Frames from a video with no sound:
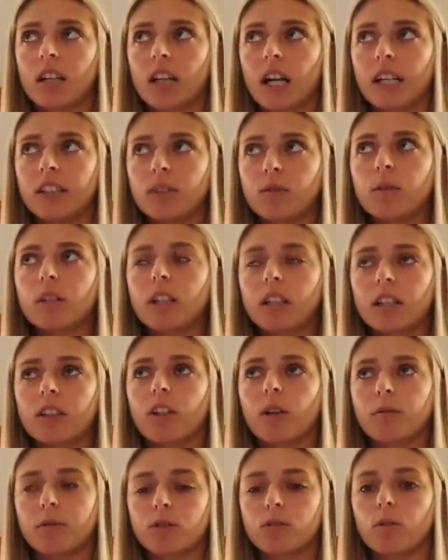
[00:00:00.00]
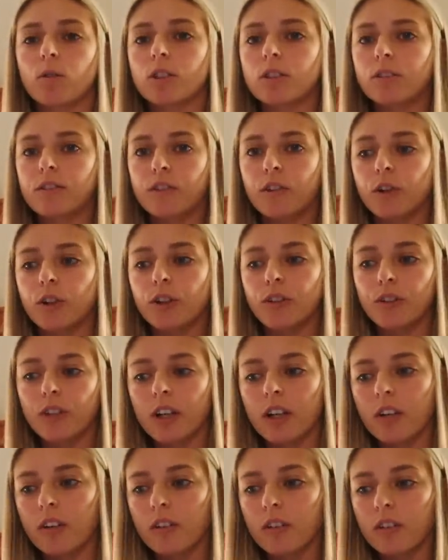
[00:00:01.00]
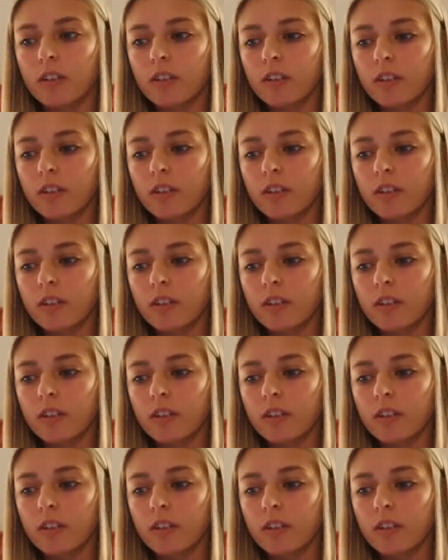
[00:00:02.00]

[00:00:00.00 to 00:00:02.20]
I do want to clear up storage for you, though.